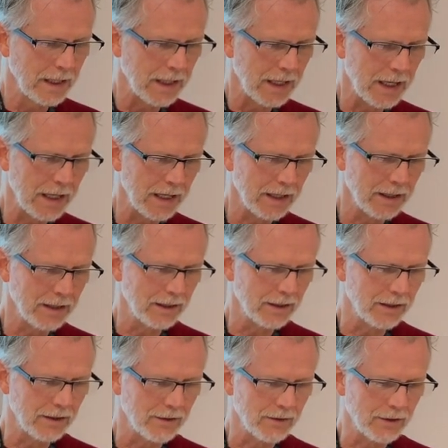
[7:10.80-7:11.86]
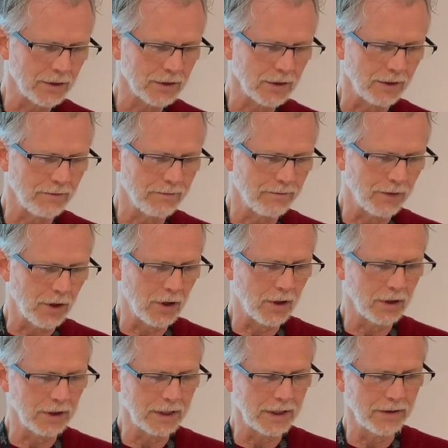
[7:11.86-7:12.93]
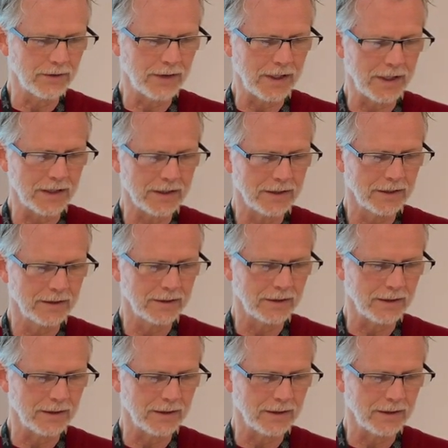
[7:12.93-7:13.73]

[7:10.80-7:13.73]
And there's a fall in that